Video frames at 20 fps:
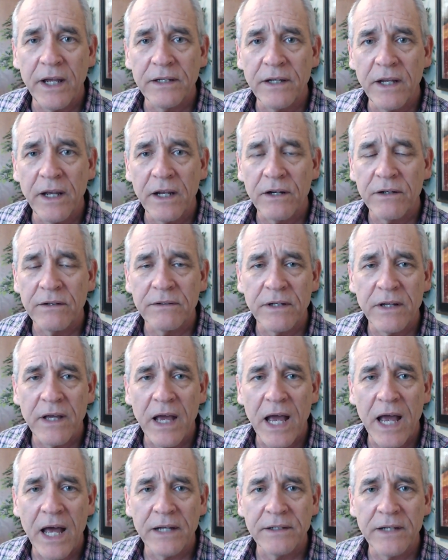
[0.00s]
nay
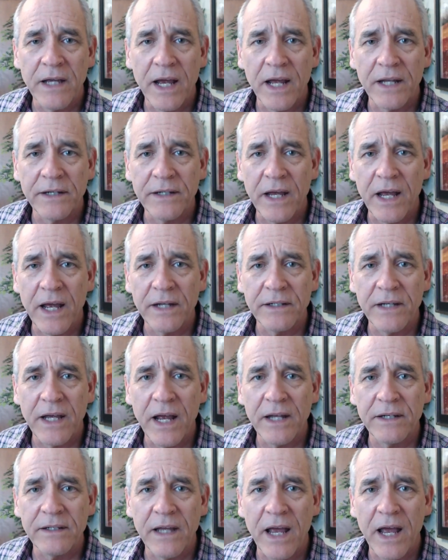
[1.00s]
na na na
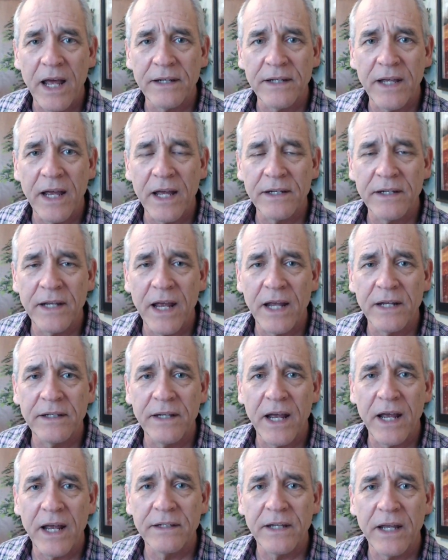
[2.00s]
na na na na
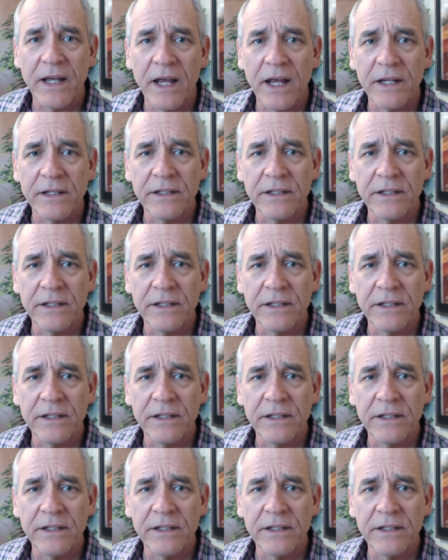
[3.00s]
na na